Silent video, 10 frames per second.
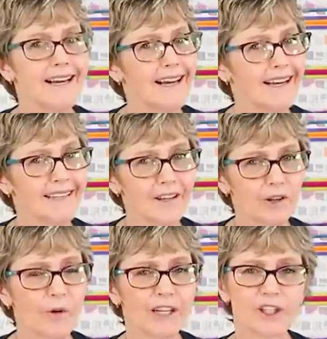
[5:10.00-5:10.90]
Another
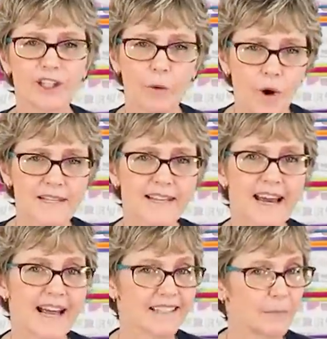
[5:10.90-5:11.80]
question that wasn't
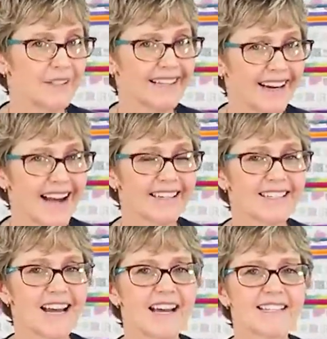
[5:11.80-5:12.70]
asked but that kind
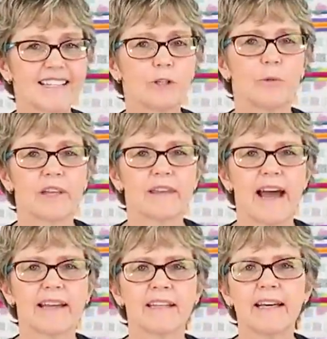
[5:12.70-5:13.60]
of ties in with
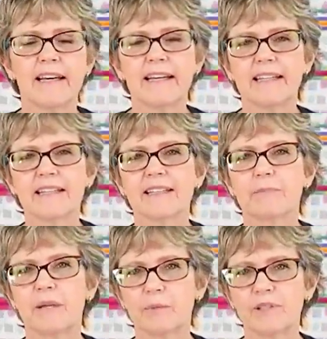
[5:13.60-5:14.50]
that is
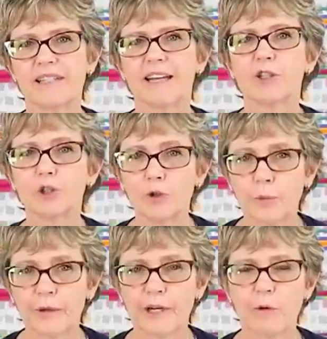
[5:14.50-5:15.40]
people say, do you
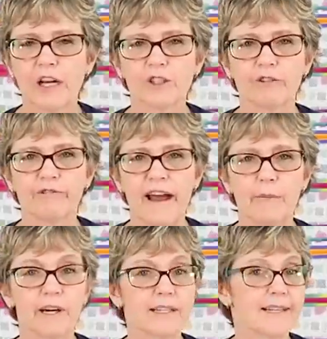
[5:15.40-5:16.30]
pre-wash your
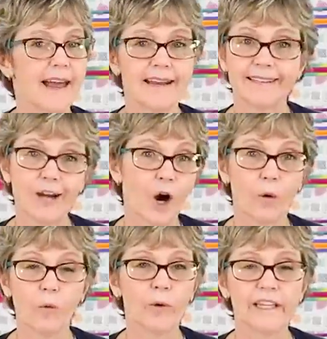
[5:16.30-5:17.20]
fabrics? And
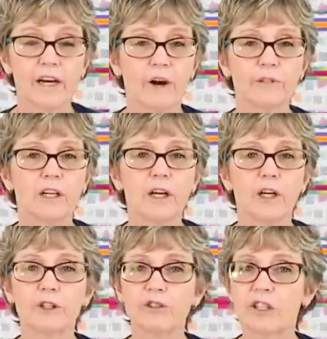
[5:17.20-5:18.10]
no, we don't.
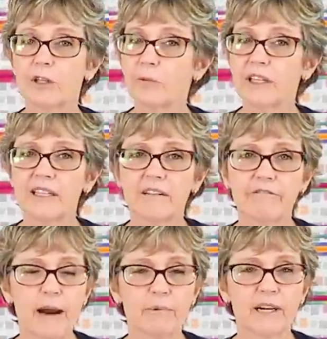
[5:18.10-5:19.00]
Usually we get
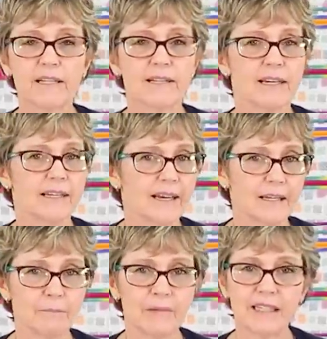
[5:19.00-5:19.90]
fabrics in
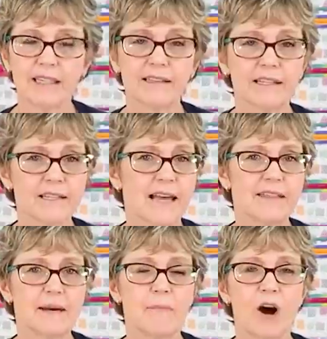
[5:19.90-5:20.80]
and immediately
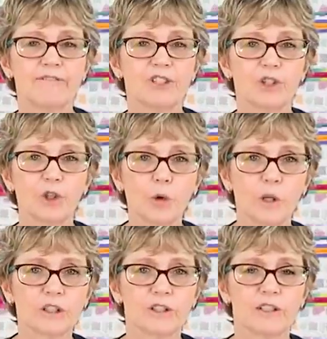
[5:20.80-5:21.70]
send them off to the
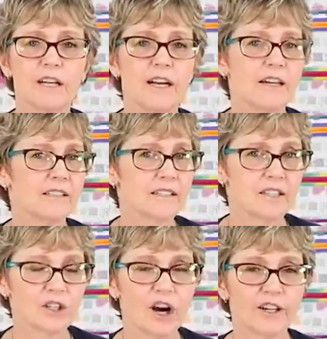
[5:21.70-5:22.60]
quilter to
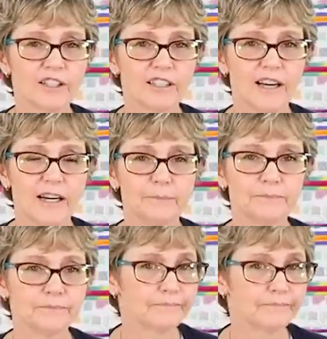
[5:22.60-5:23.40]
start um,